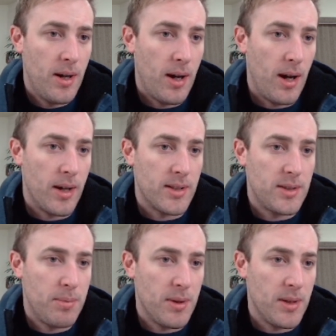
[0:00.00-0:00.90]

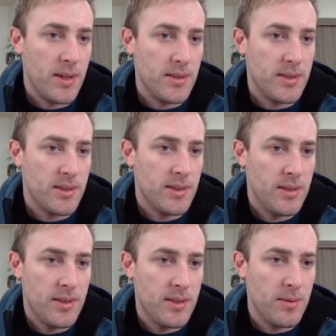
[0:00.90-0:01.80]
experience
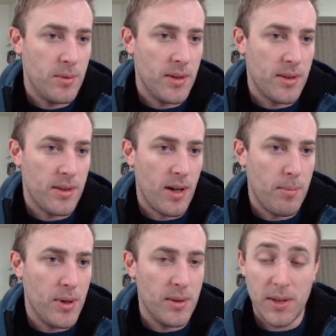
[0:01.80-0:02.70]
with
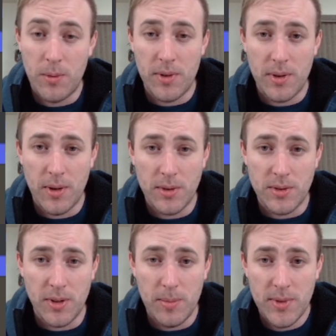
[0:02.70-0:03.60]
building with
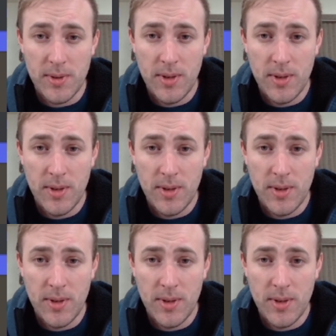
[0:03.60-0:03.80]
ErgoScript.